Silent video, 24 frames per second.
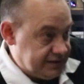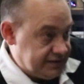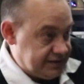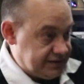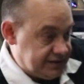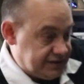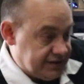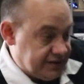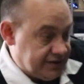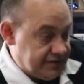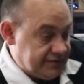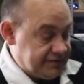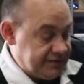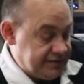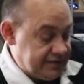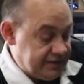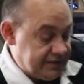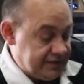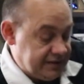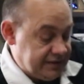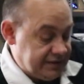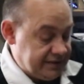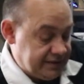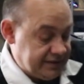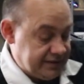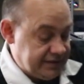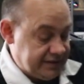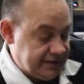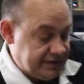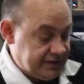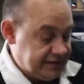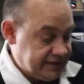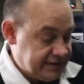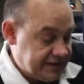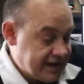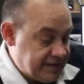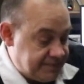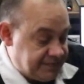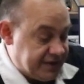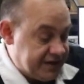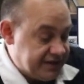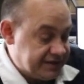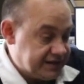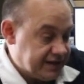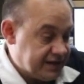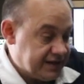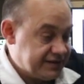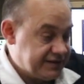So, that
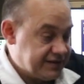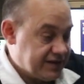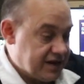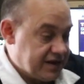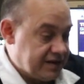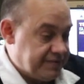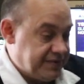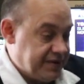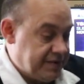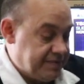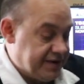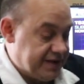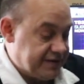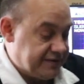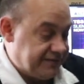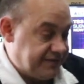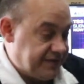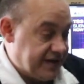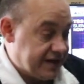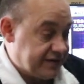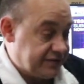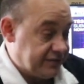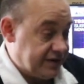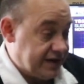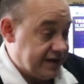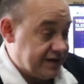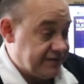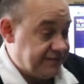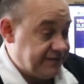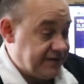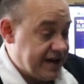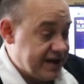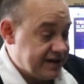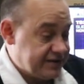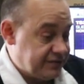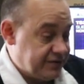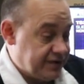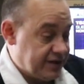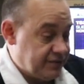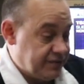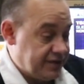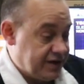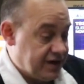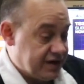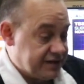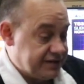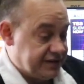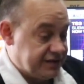being said, let's talk a bit about the factory. Now, the factory that
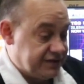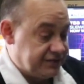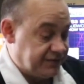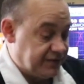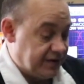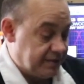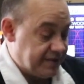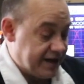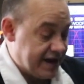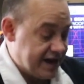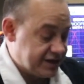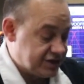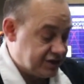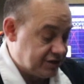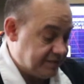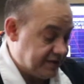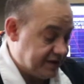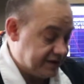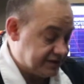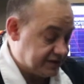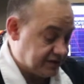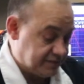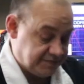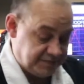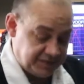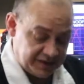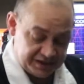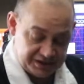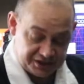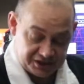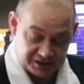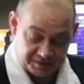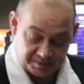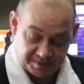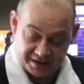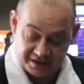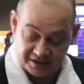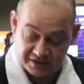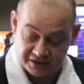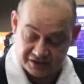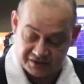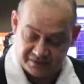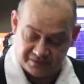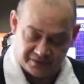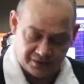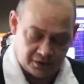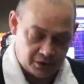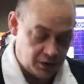we got this from actually makes a bunch of
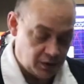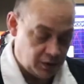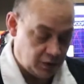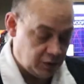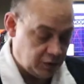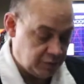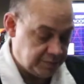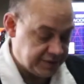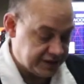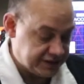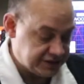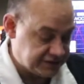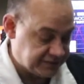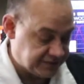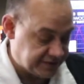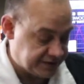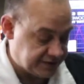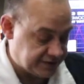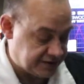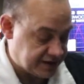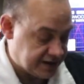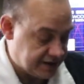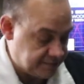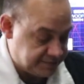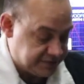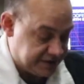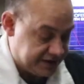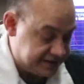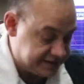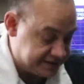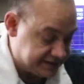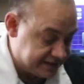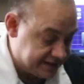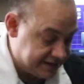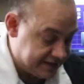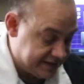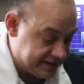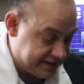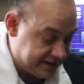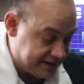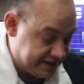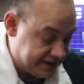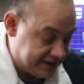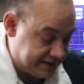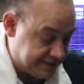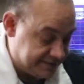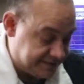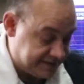speakers for a whole bunch of other companies.
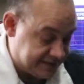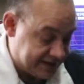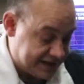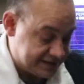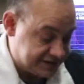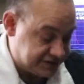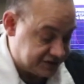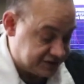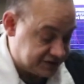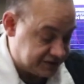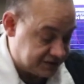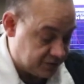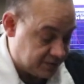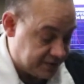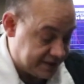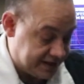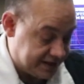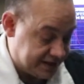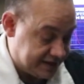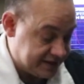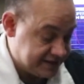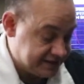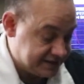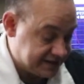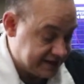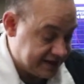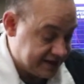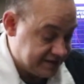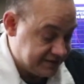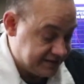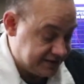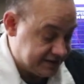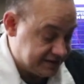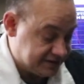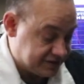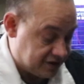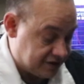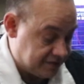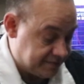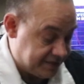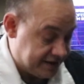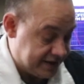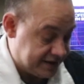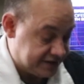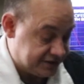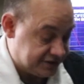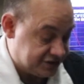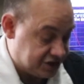That's just the way it is now. These are
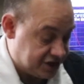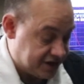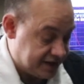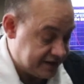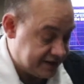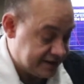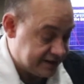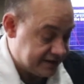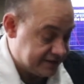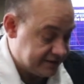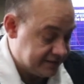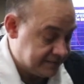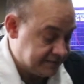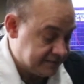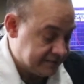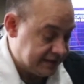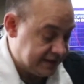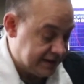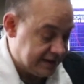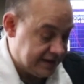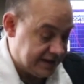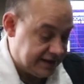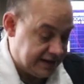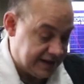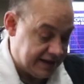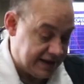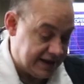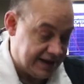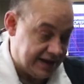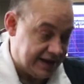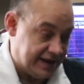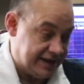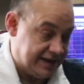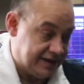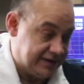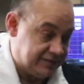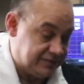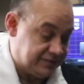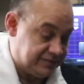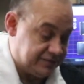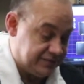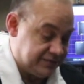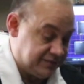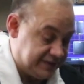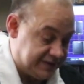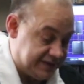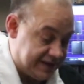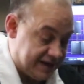made in China. And
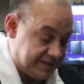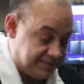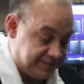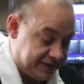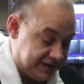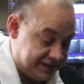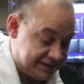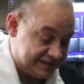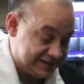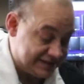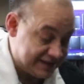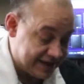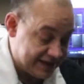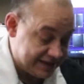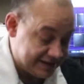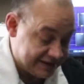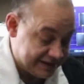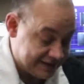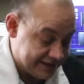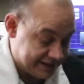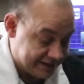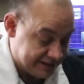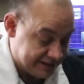with that being said,